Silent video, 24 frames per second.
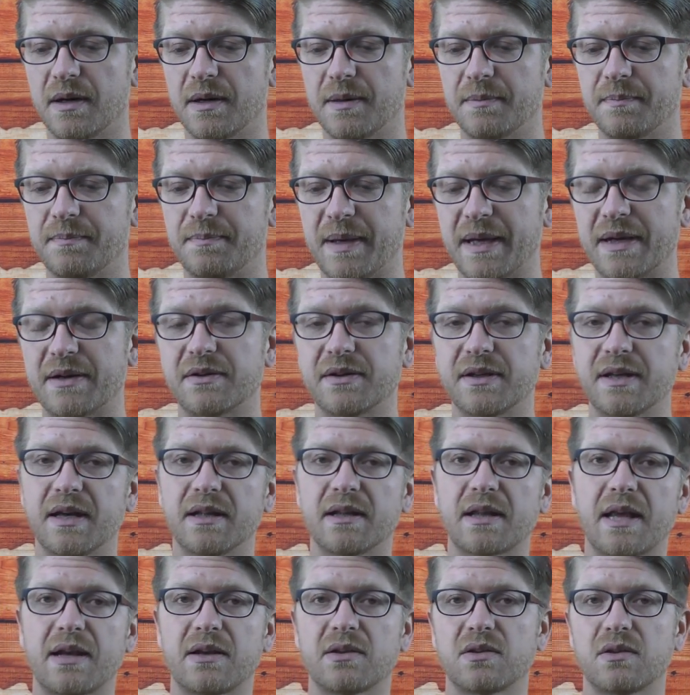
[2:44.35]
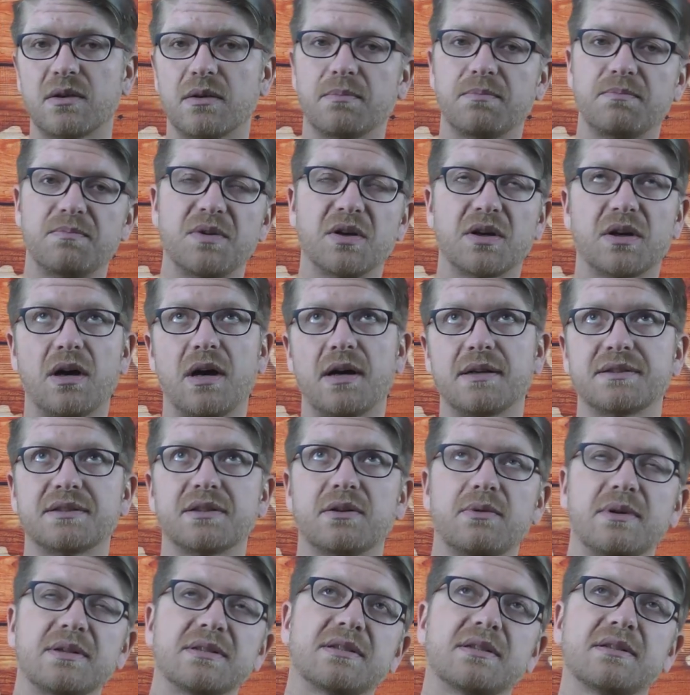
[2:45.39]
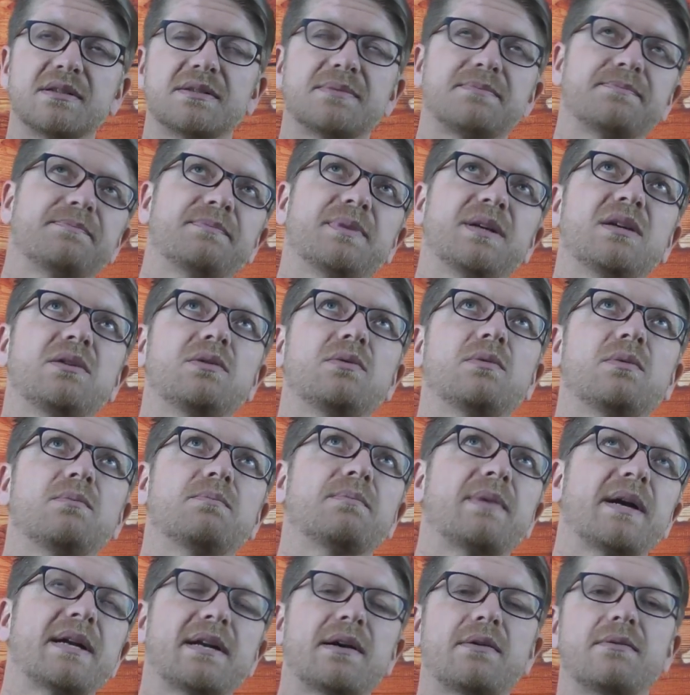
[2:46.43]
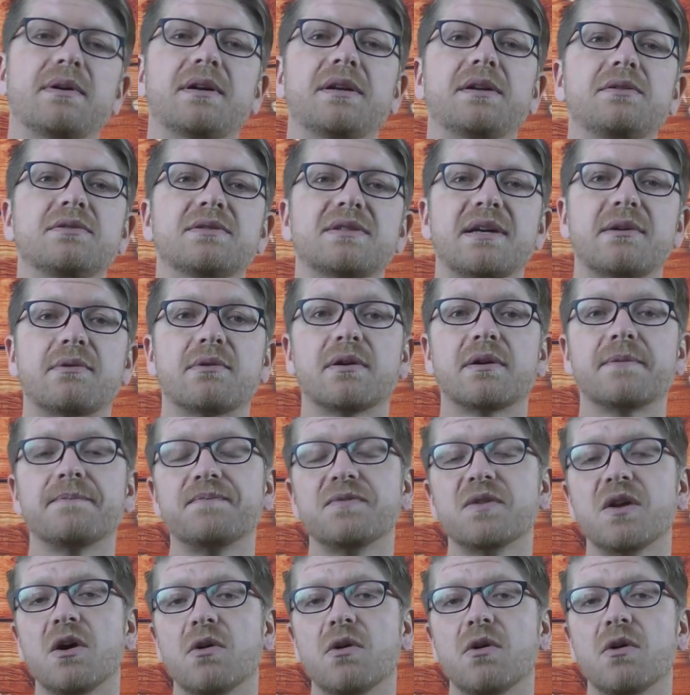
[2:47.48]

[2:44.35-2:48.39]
better yet, like the consequences, but you might not want to use that word.